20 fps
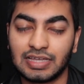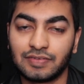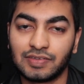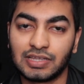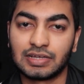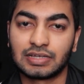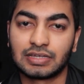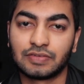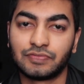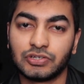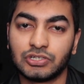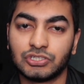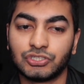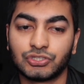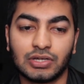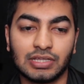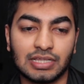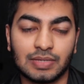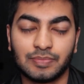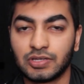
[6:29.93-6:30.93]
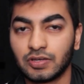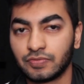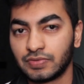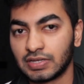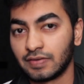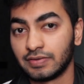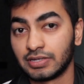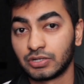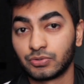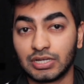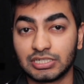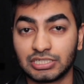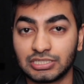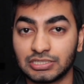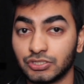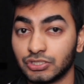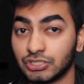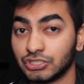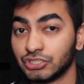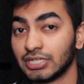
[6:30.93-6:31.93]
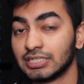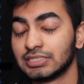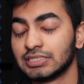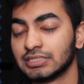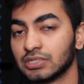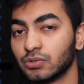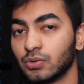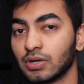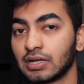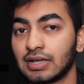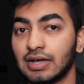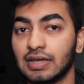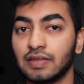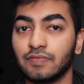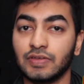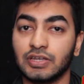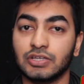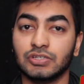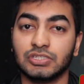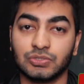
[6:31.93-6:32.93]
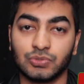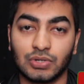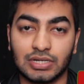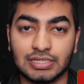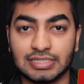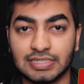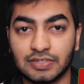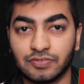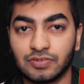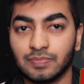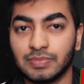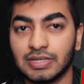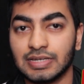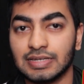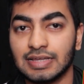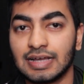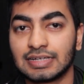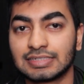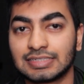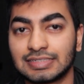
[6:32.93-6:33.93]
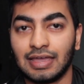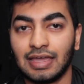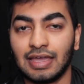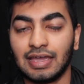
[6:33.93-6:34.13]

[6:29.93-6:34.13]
Leave a like if you enjoyed. Let me know if you have any questions or suggestions on what kind of videos you want to see from me next.